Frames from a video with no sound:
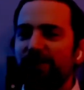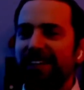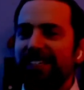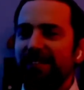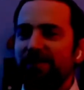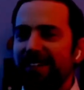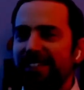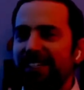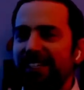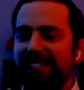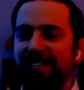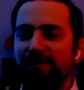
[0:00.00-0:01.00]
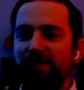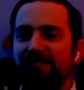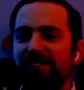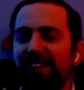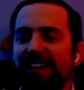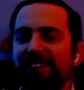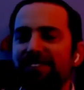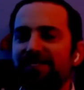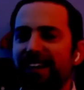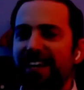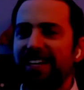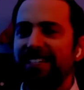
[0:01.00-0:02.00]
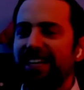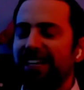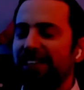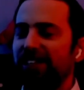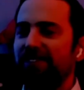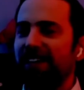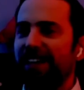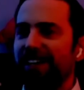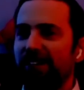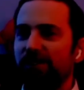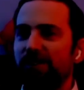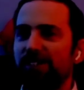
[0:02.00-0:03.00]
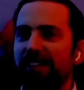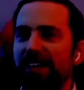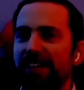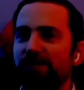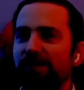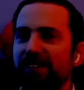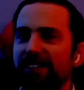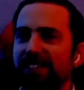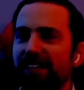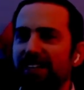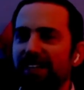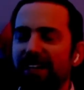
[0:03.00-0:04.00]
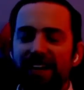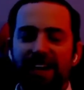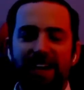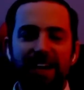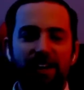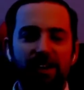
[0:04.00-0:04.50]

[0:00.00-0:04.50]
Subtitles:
wings, it means it needs to be flat and fast. I love that original X-wing design. I